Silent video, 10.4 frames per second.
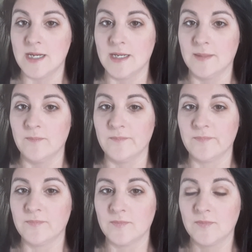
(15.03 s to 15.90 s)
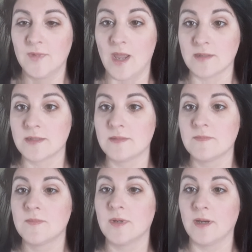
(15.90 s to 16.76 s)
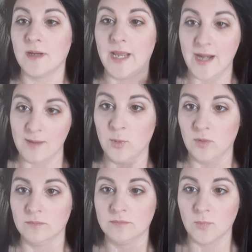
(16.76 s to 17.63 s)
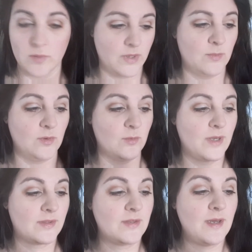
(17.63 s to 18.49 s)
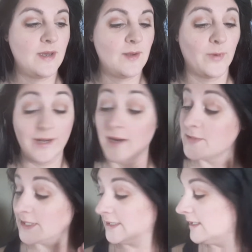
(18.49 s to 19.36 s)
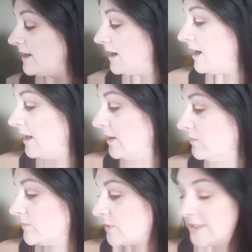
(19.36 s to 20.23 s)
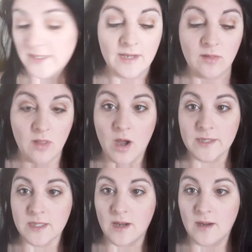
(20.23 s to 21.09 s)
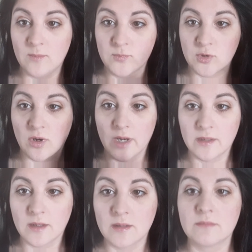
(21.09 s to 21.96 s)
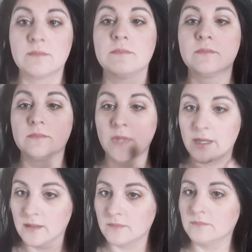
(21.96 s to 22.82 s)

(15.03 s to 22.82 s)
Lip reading: um, yes, enable more people with when it comes to tea. So I didn't get a lot. I'm trying to like